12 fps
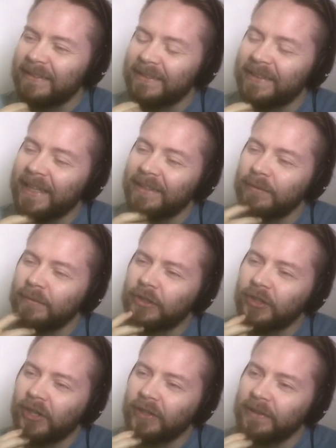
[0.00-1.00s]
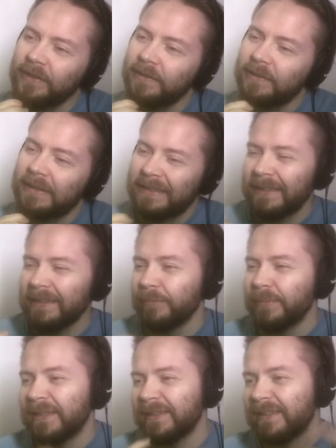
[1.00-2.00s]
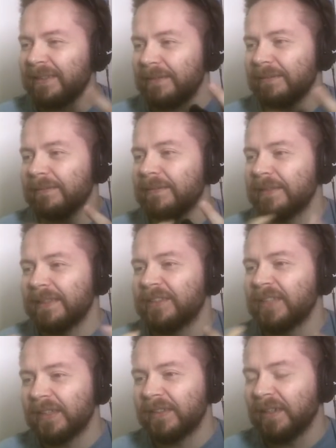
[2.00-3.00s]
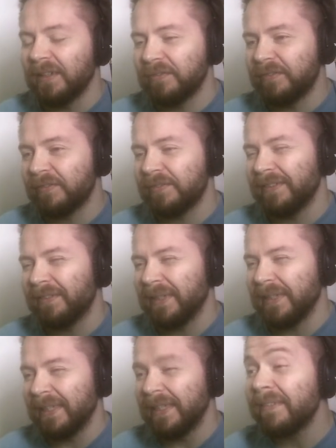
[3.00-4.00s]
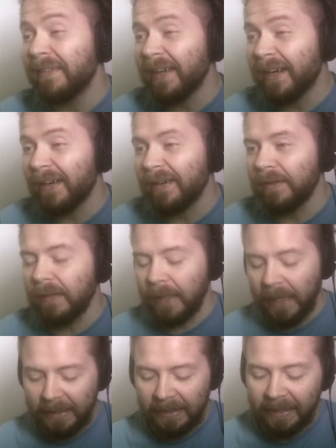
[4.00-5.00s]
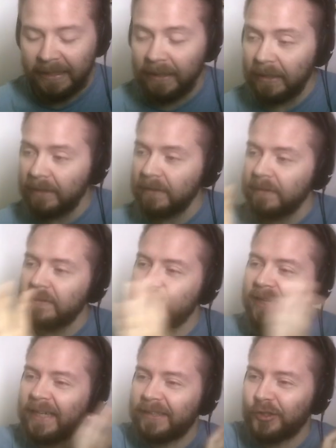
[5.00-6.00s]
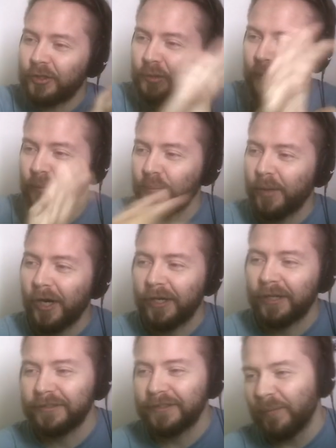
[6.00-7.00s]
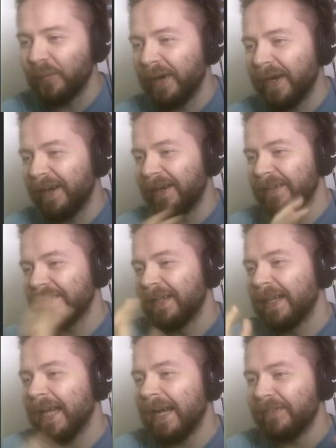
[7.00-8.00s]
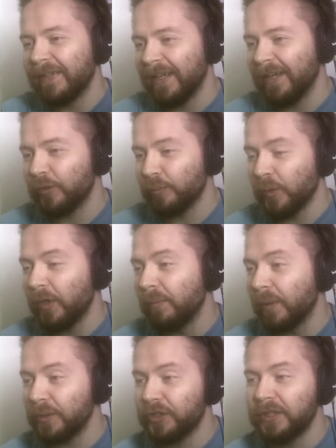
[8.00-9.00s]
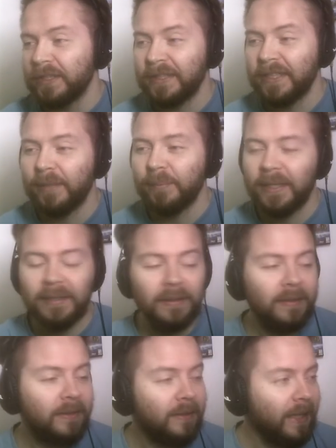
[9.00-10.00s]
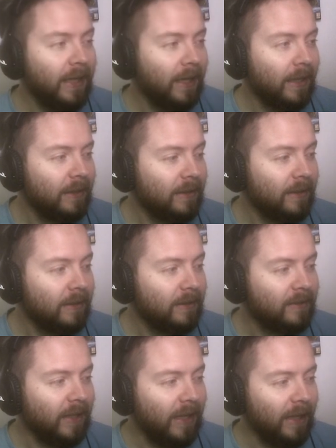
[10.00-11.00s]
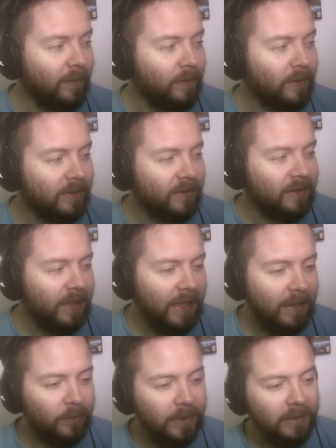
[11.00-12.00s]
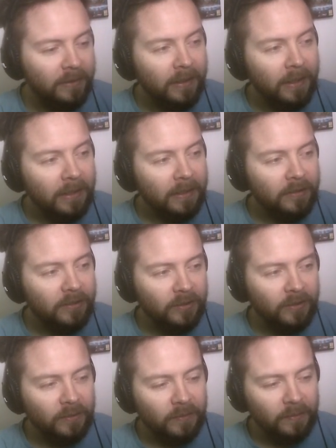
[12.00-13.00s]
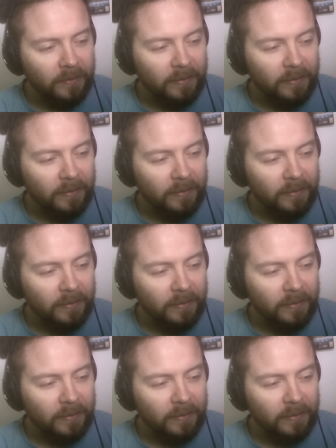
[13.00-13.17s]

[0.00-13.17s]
dead drawing. It's a little bit. There's not enough really in there. I'd like a tactical mark somewhere and having a lot more emotion in there, but time doesn't allow me. So